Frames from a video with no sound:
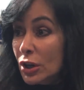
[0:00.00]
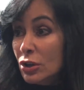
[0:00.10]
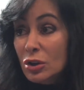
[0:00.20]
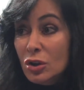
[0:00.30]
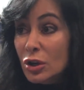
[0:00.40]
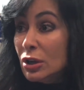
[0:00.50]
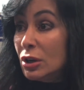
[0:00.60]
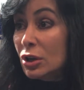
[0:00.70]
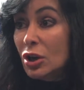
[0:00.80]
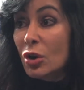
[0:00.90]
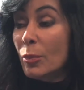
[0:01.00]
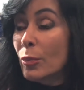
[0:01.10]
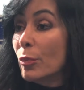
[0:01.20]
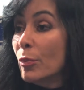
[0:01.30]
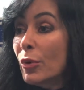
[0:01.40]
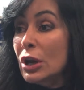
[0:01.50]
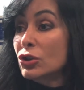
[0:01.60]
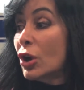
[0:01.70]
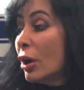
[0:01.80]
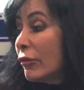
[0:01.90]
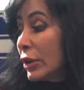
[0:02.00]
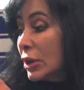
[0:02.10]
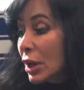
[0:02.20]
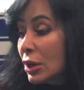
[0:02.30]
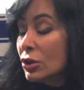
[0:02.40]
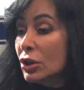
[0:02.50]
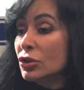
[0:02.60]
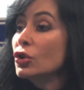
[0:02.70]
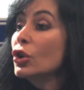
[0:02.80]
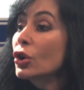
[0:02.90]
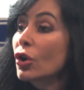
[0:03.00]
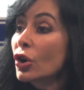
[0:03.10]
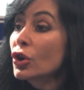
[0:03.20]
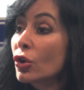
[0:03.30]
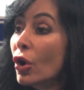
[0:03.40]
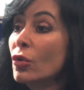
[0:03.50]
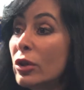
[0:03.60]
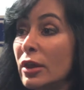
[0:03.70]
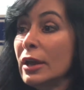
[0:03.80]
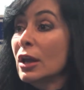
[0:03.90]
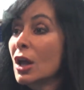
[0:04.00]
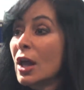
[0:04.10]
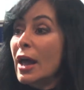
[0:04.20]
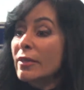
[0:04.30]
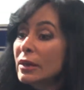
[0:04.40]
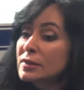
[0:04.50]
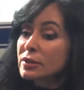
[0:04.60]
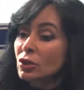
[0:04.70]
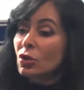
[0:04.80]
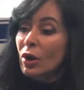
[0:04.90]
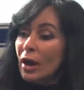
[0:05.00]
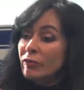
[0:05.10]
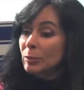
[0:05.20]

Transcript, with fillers: can yeah. you can, you know, branch off and do your own thing mm-hmm. and then still have a